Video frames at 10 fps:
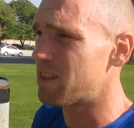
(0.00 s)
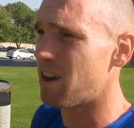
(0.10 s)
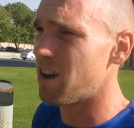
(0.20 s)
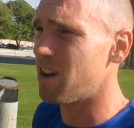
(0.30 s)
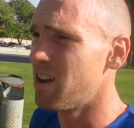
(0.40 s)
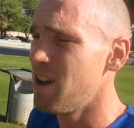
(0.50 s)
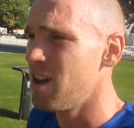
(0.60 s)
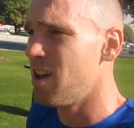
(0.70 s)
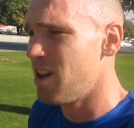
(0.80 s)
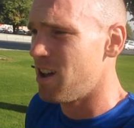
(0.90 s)
So
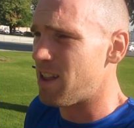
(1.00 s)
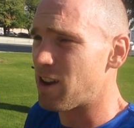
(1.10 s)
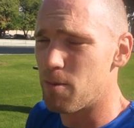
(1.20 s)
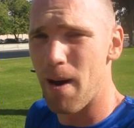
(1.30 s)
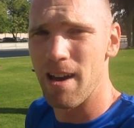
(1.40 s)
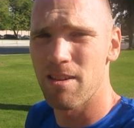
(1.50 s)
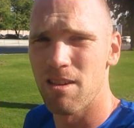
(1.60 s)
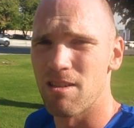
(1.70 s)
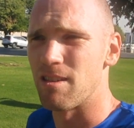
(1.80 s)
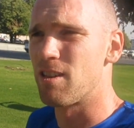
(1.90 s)
they got
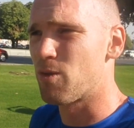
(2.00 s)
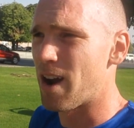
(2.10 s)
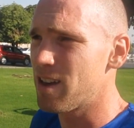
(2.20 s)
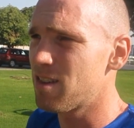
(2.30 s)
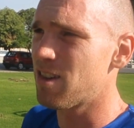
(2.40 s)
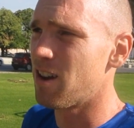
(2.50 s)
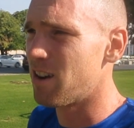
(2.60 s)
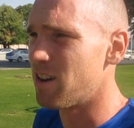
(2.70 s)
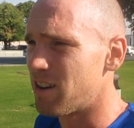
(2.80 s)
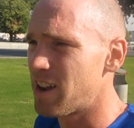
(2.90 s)
paces in this race, so
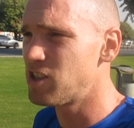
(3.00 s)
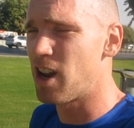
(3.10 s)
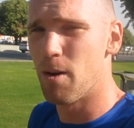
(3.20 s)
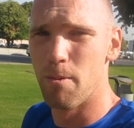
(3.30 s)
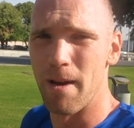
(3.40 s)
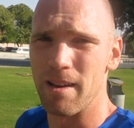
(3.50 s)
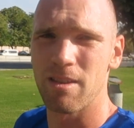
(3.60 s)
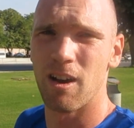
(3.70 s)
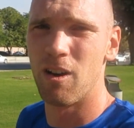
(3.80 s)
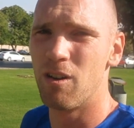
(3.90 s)
that should help a bit.
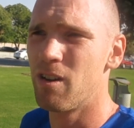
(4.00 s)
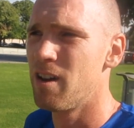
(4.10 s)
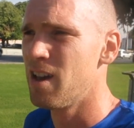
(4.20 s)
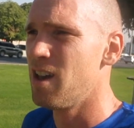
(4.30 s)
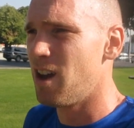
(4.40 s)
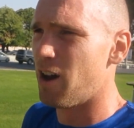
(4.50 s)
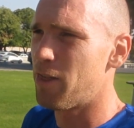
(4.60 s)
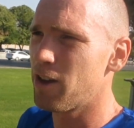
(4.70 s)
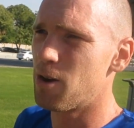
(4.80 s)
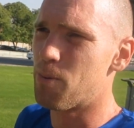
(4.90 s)
So I
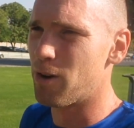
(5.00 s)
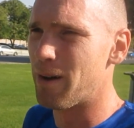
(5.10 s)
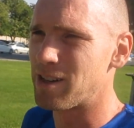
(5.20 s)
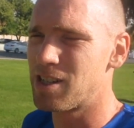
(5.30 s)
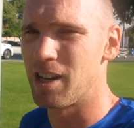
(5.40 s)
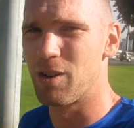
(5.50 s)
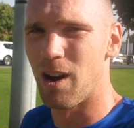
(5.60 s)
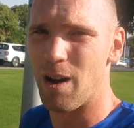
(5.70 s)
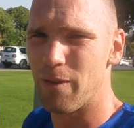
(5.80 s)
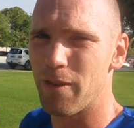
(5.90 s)
think I'll pretty much stick
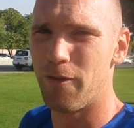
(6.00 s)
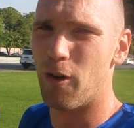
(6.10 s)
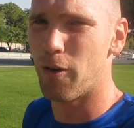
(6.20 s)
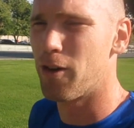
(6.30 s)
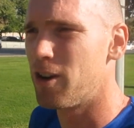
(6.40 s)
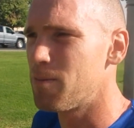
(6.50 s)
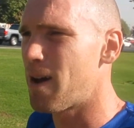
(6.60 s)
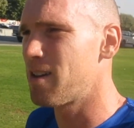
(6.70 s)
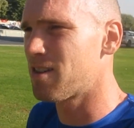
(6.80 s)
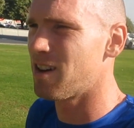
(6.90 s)
right with the 4:30
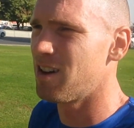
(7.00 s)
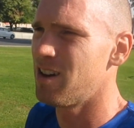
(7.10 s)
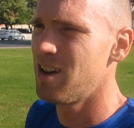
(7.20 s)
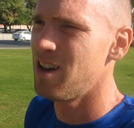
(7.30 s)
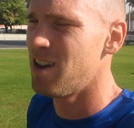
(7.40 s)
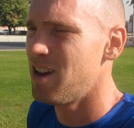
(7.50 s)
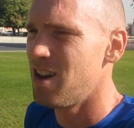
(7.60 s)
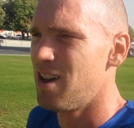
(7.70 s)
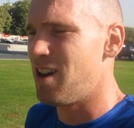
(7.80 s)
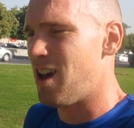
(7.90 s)
pacer,
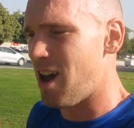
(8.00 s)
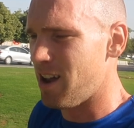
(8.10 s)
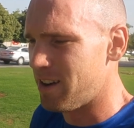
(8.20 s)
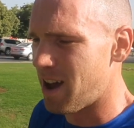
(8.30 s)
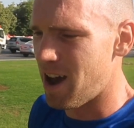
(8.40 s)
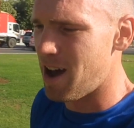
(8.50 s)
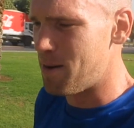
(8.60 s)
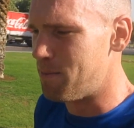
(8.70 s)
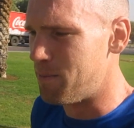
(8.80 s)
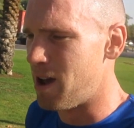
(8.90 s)
and
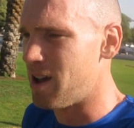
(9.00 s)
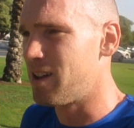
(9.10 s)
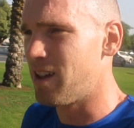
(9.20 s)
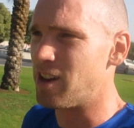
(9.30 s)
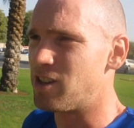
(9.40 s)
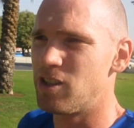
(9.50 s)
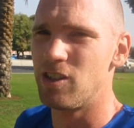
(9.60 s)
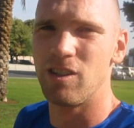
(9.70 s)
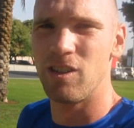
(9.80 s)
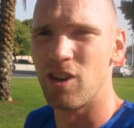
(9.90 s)
yeah,
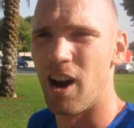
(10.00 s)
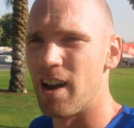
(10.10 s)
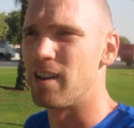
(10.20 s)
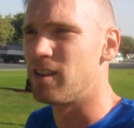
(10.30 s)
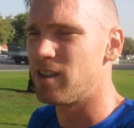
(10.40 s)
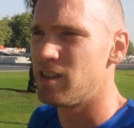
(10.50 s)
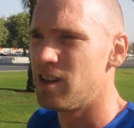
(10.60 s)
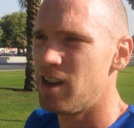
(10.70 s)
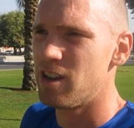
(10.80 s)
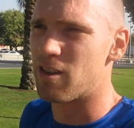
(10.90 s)
try and
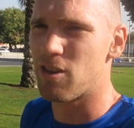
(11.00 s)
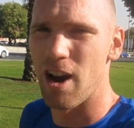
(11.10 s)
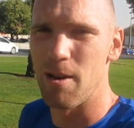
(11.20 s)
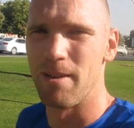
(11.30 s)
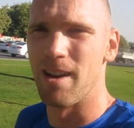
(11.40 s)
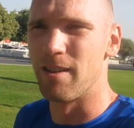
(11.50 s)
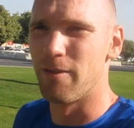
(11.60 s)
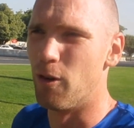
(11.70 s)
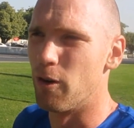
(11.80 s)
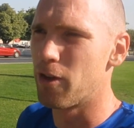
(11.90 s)
just scrape in under
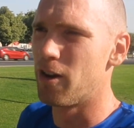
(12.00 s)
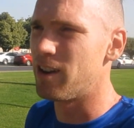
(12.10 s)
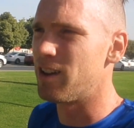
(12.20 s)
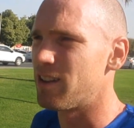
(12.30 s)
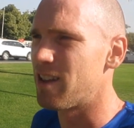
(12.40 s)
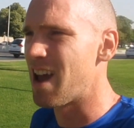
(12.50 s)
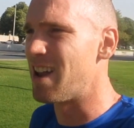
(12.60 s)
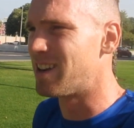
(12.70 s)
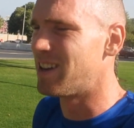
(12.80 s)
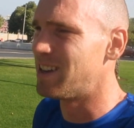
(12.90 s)
4:30 at the end.